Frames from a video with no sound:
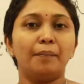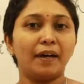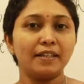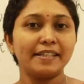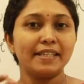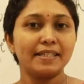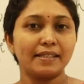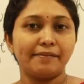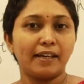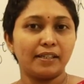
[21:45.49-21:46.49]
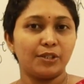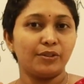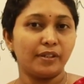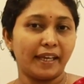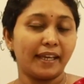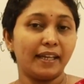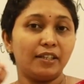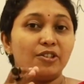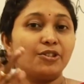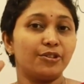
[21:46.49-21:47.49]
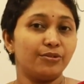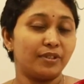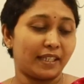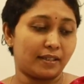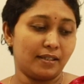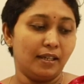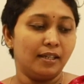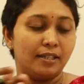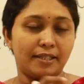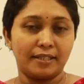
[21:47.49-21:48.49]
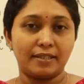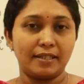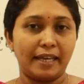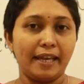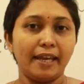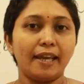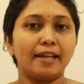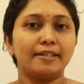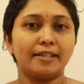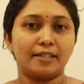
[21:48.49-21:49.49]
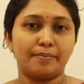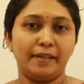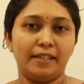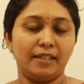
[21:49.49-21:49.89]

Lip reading: part C is divided into, again, into 2 texts, text A and text B.